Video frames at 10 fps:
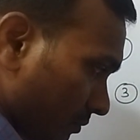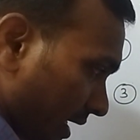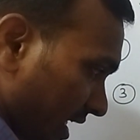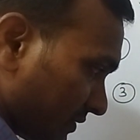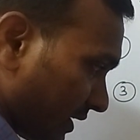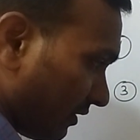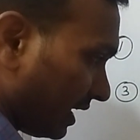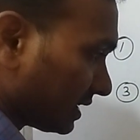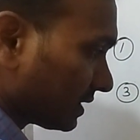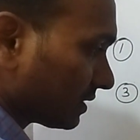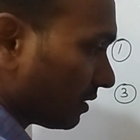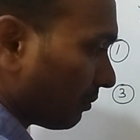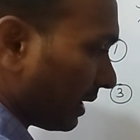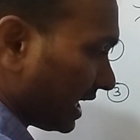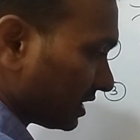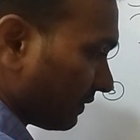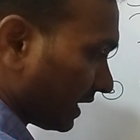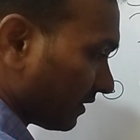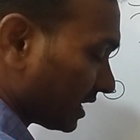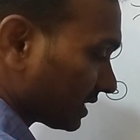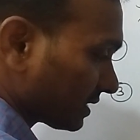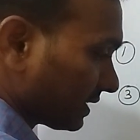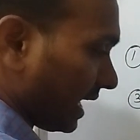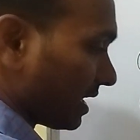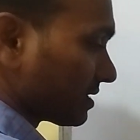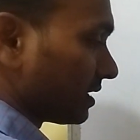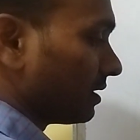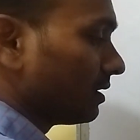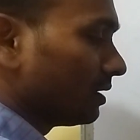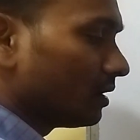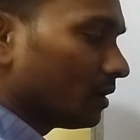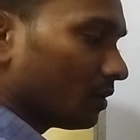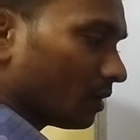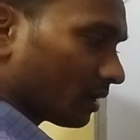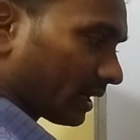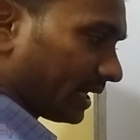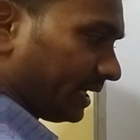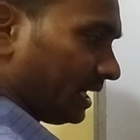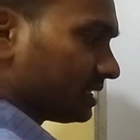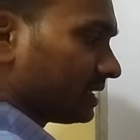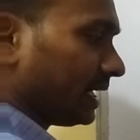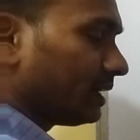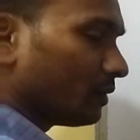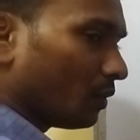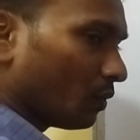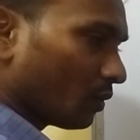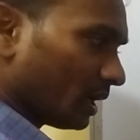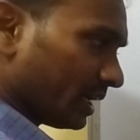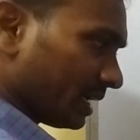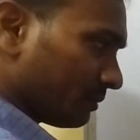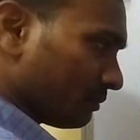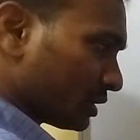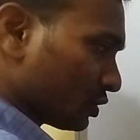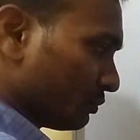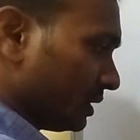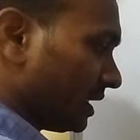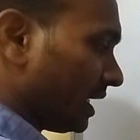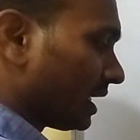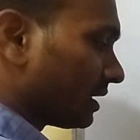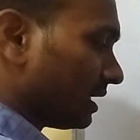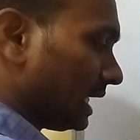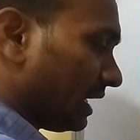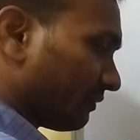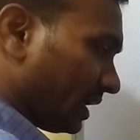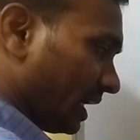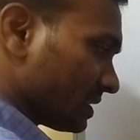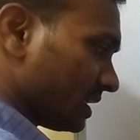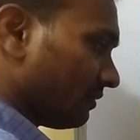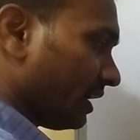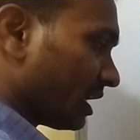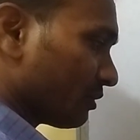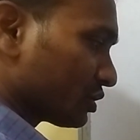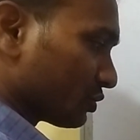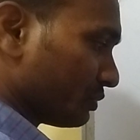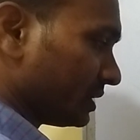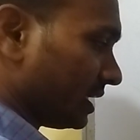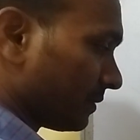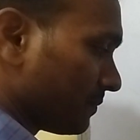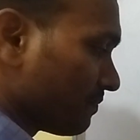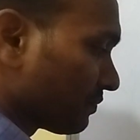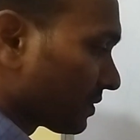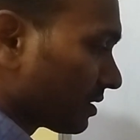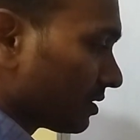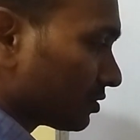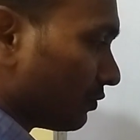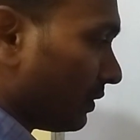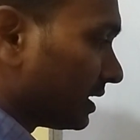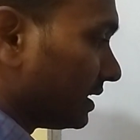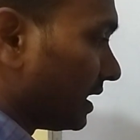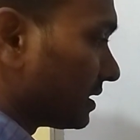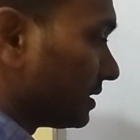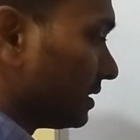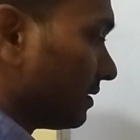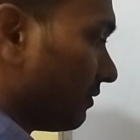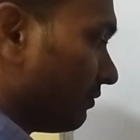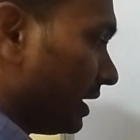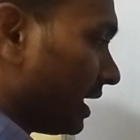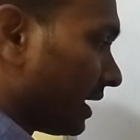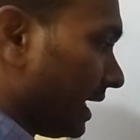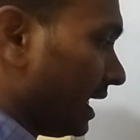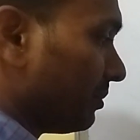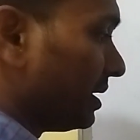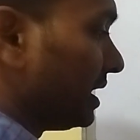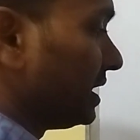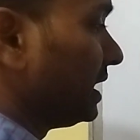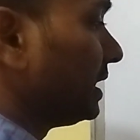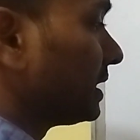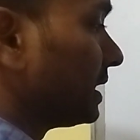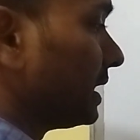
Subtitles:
Minus 5x cancel. Right hand side only number should be there, left hand side variable should be there. So for that we are eliminating